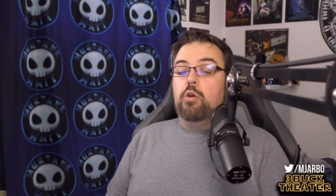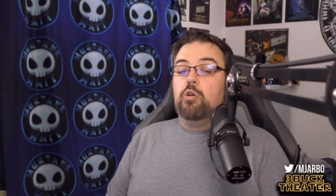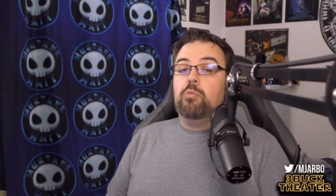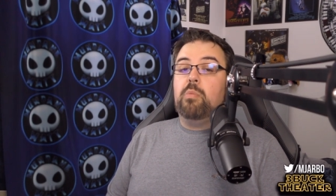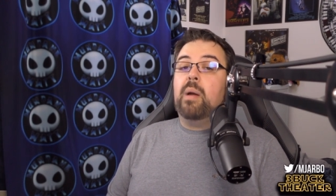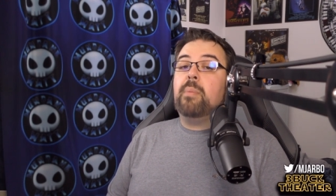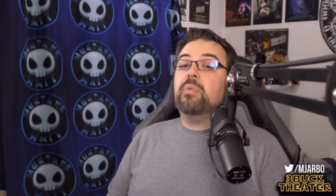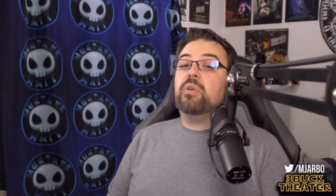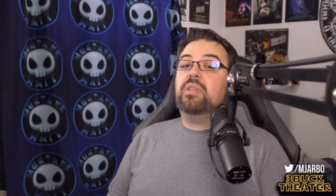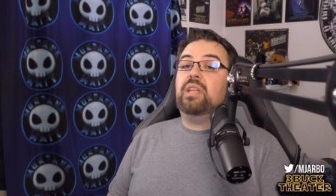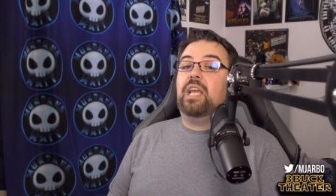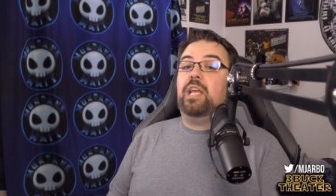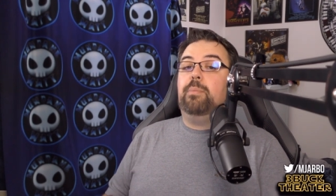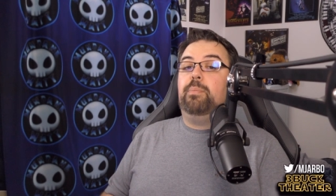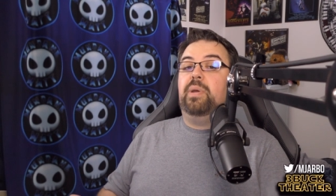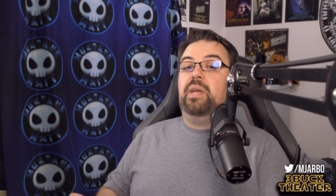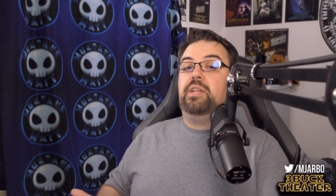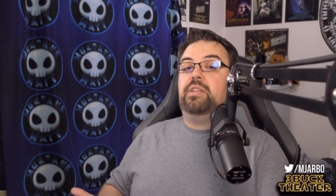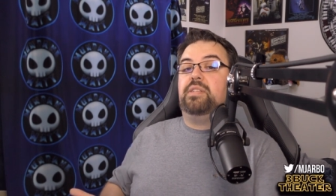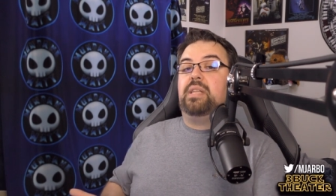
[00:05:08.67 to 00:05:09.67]
Remember, they
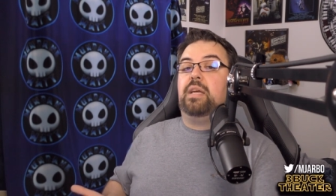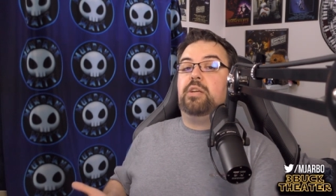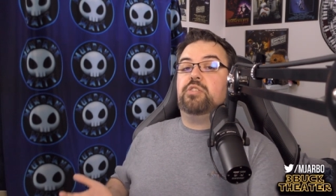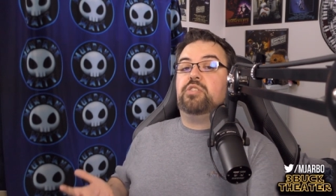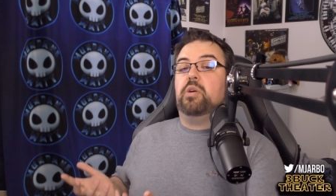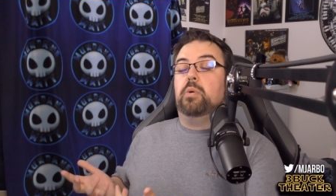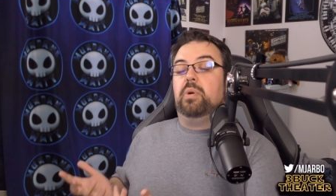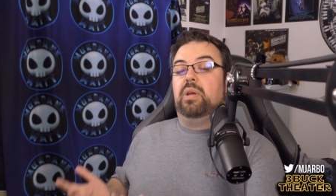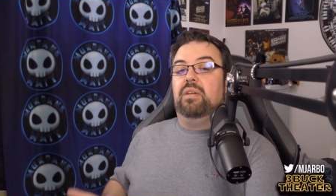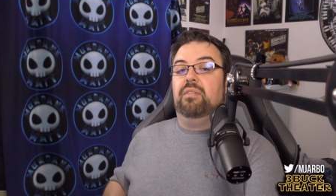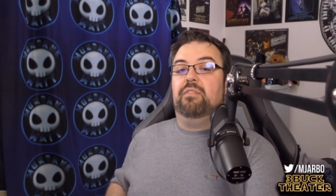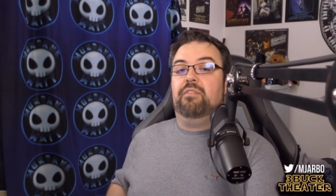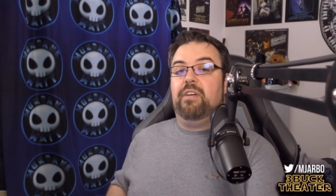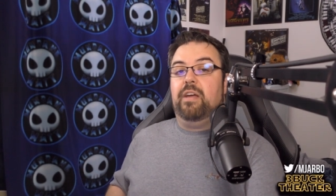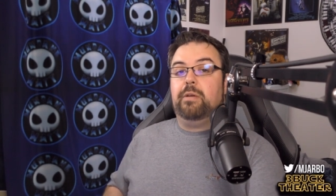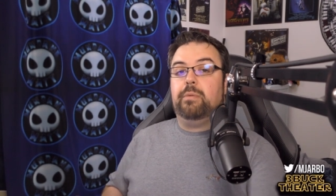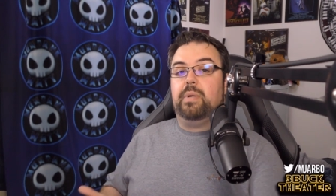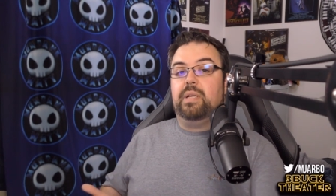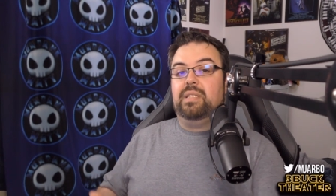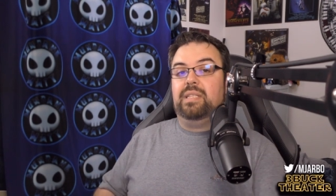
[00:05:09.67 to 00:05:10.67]
had pitched that show
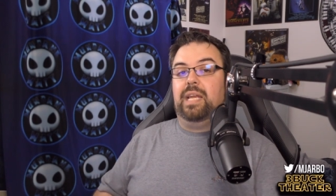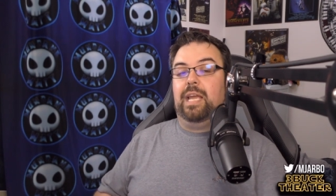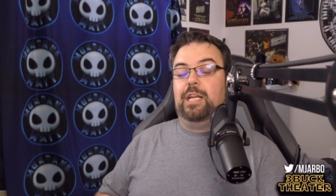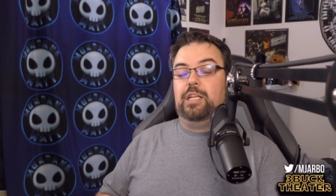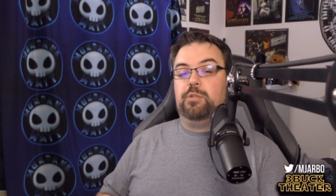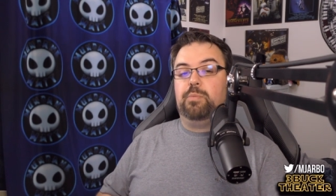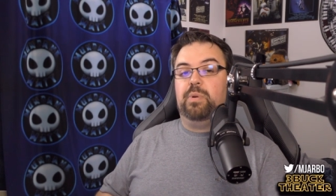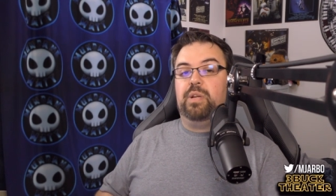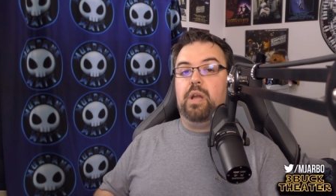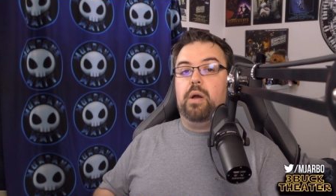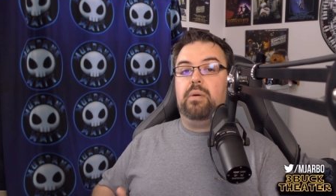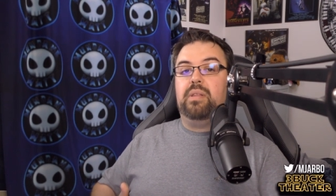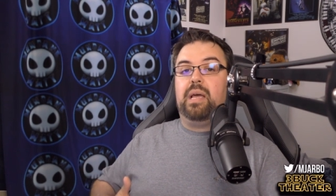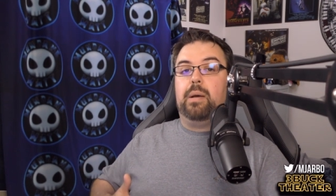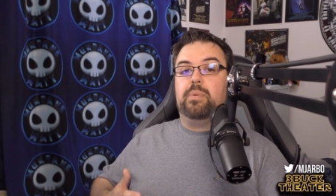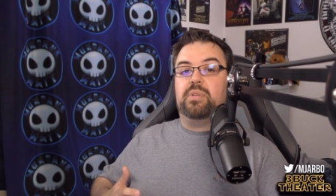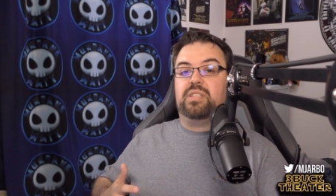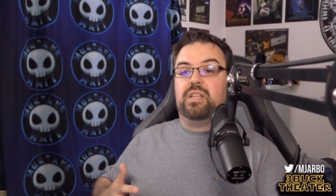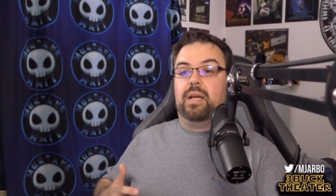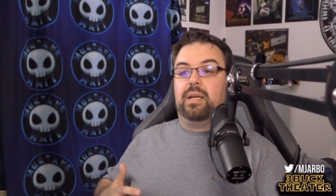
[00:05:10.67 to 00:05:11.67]
Confederate to HBO
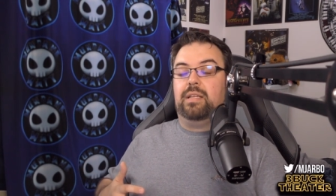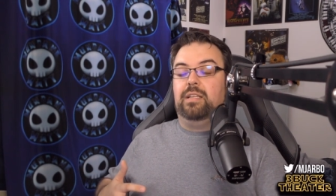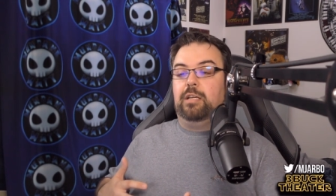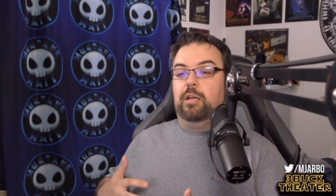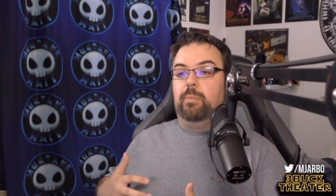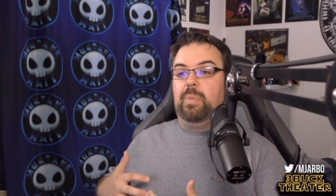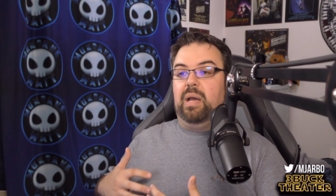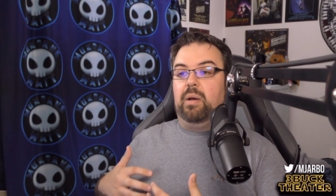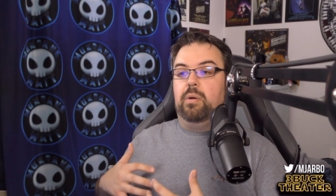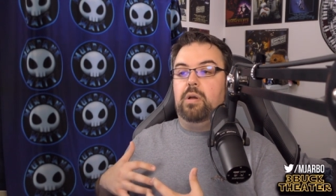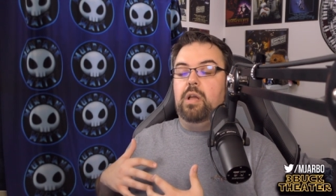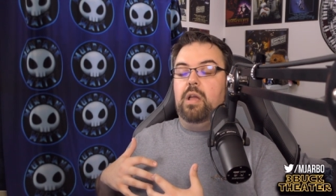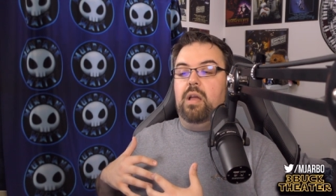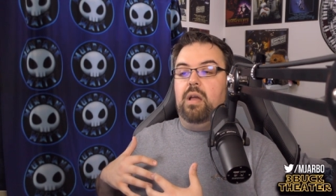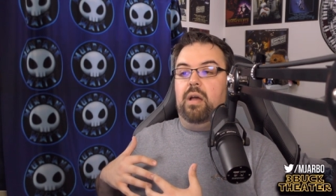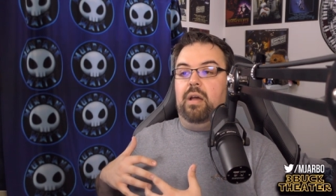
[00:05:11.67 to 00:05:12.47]
that was talking about